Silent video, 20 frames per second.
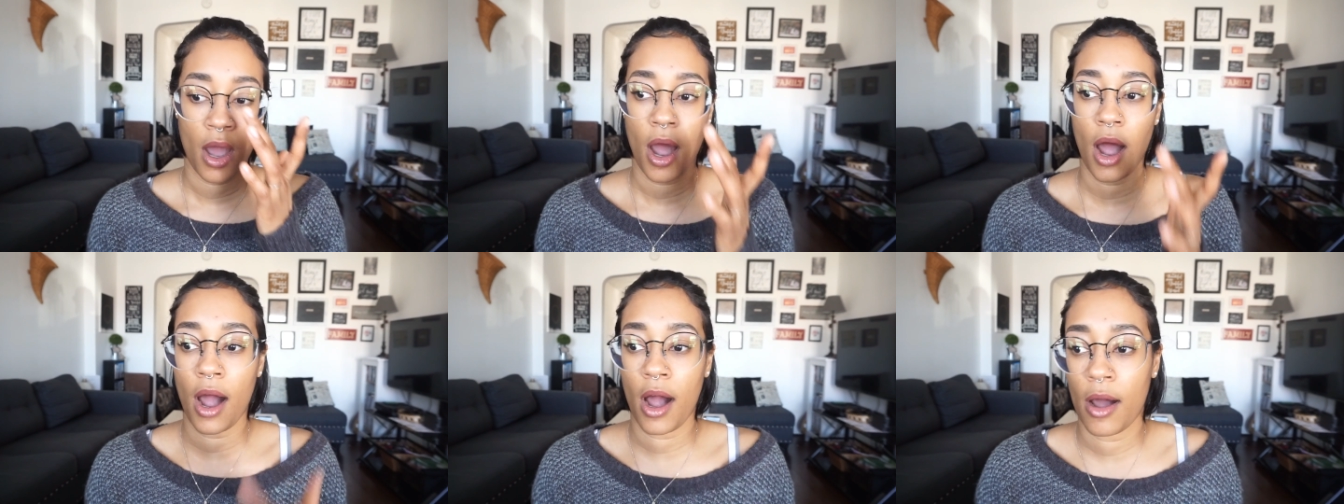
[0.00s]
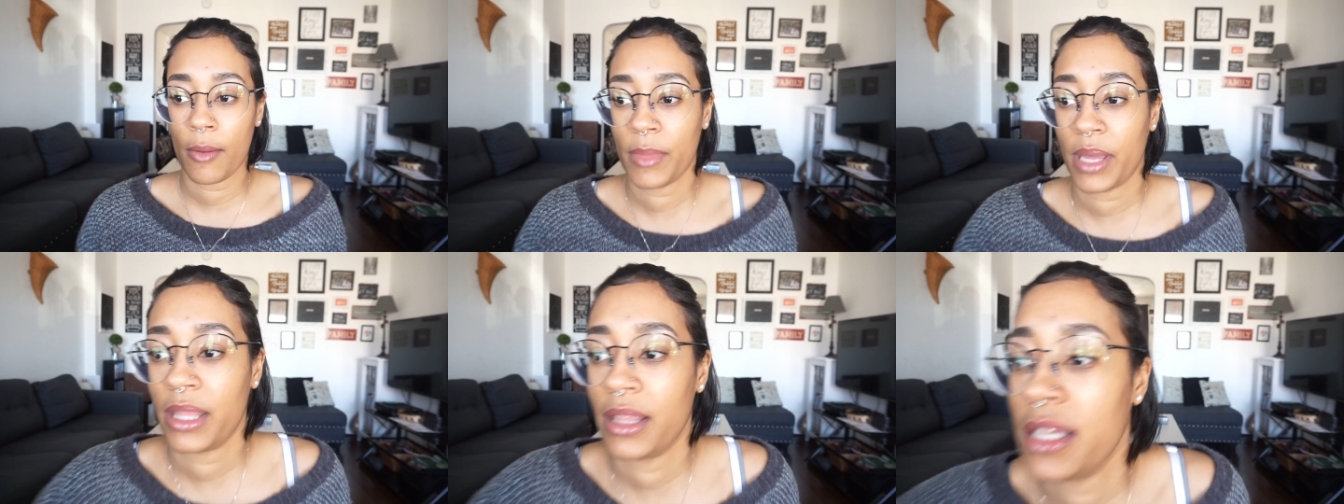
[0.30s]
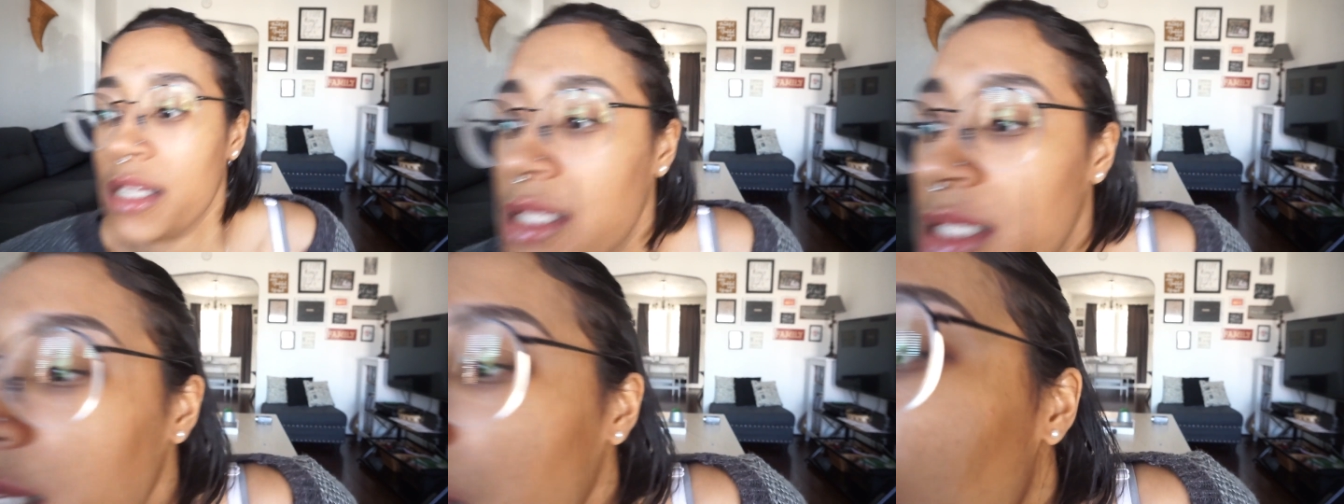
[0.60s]
Um, and
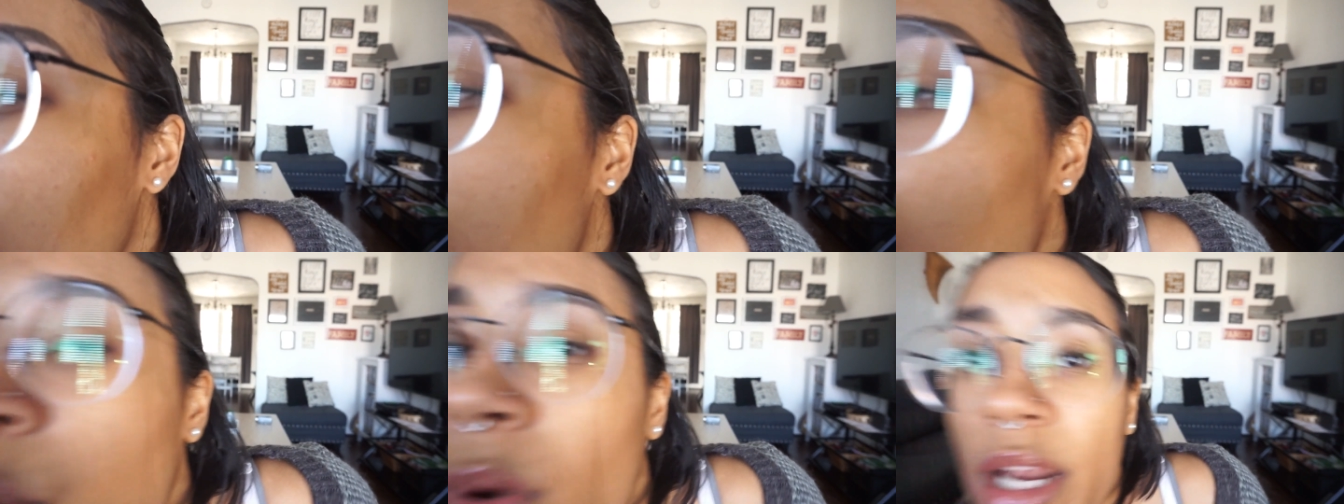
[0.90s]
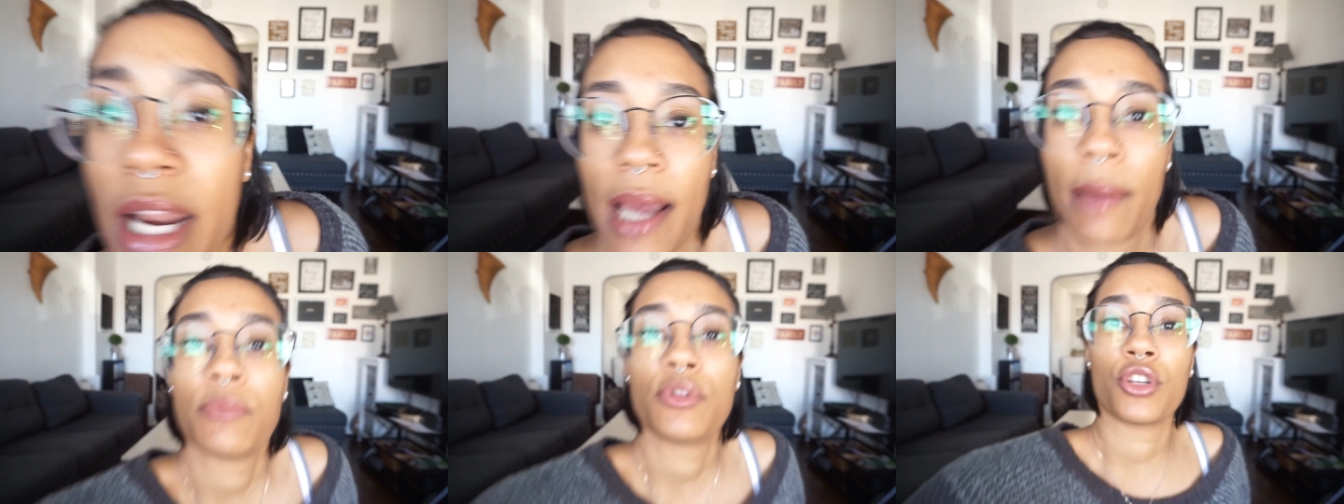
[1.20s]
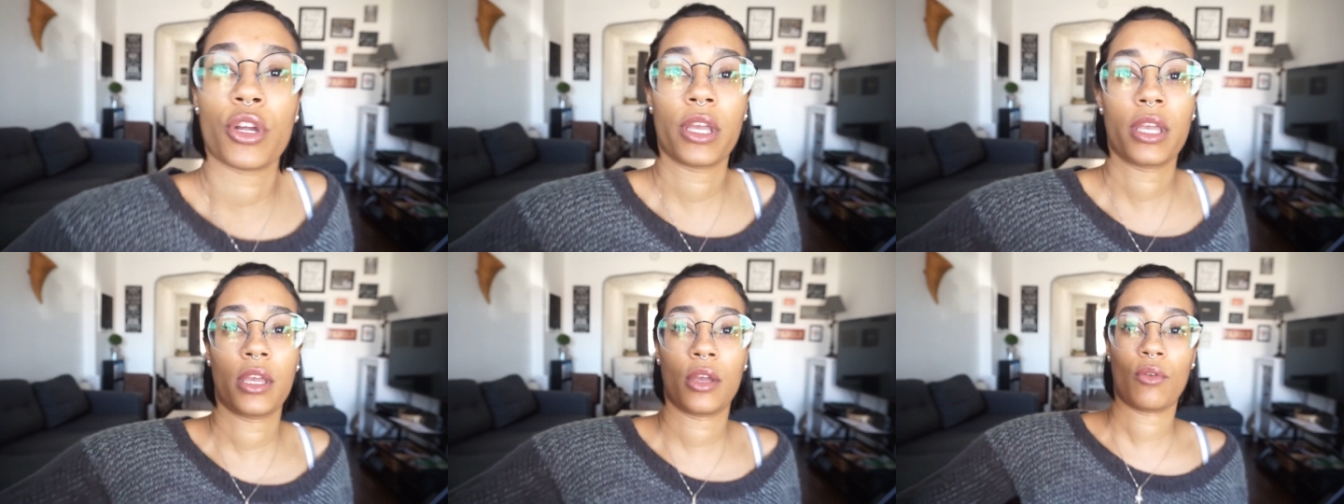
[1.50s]
this is what I'm
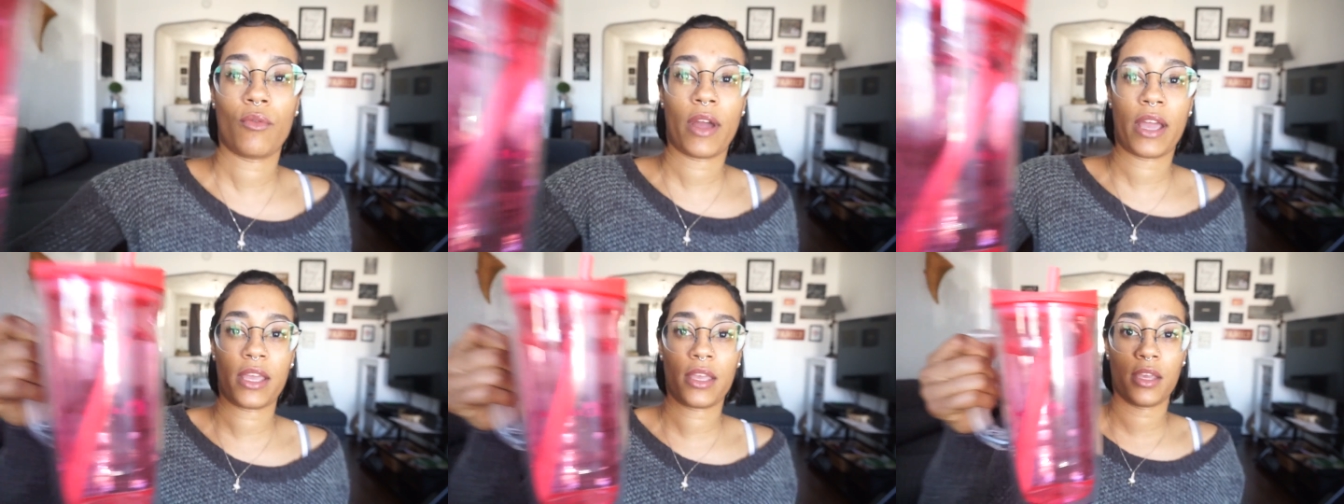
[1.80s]
drinking right